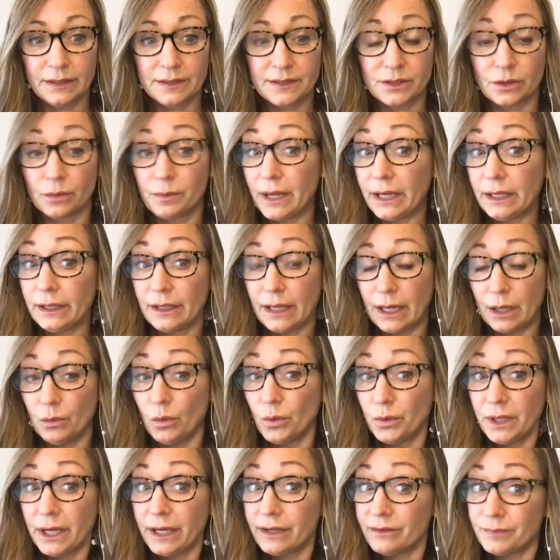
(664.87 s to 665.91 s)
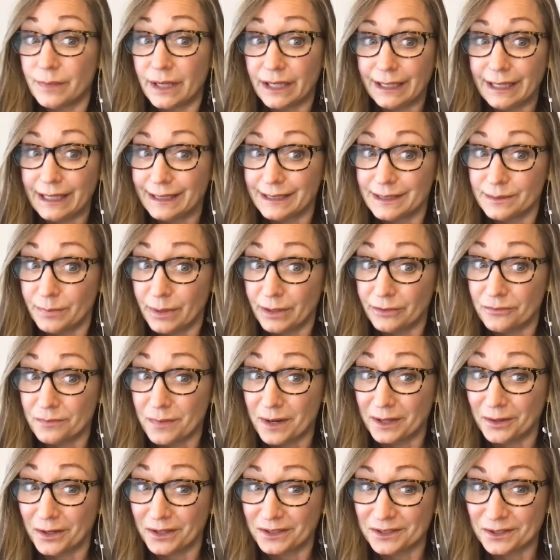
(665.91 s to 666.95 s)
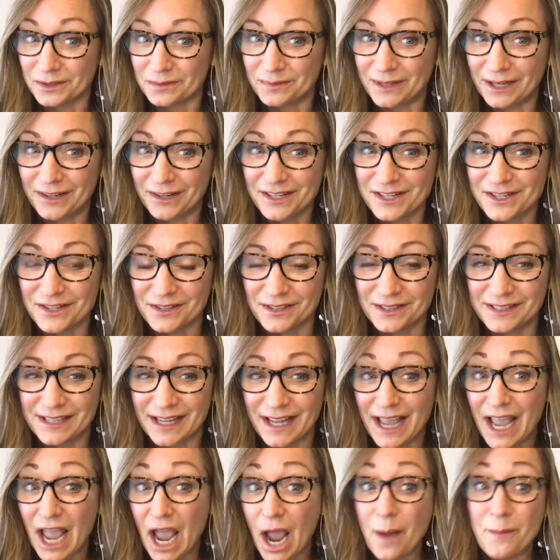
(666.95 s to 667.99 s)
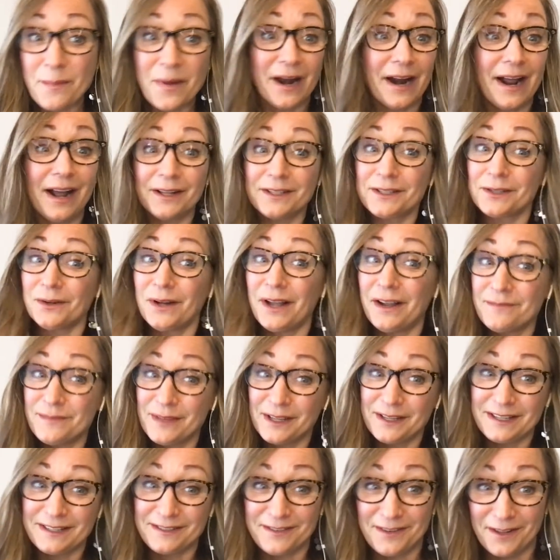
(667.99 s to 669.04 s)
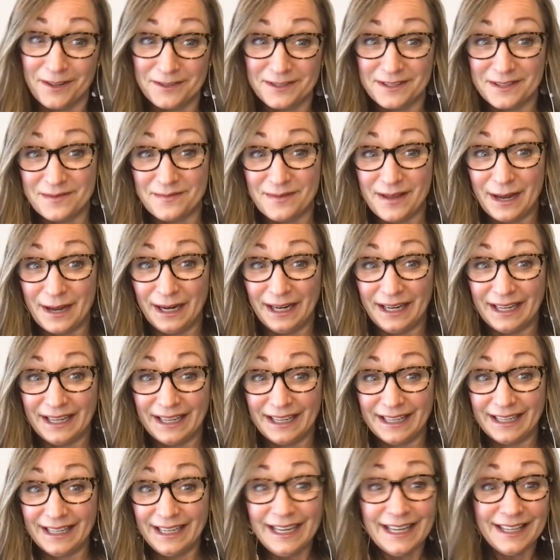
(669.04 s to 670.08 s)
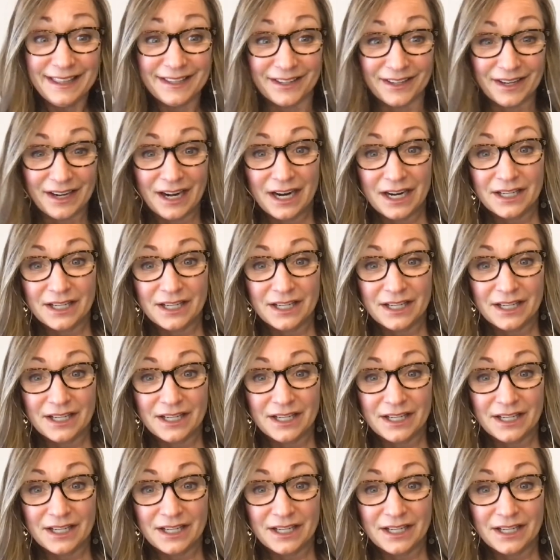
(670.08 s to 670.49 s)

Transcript: So I won't have Medicaid to pay for my long-term care insurance, but I also don't have millions of dollars in the bank either.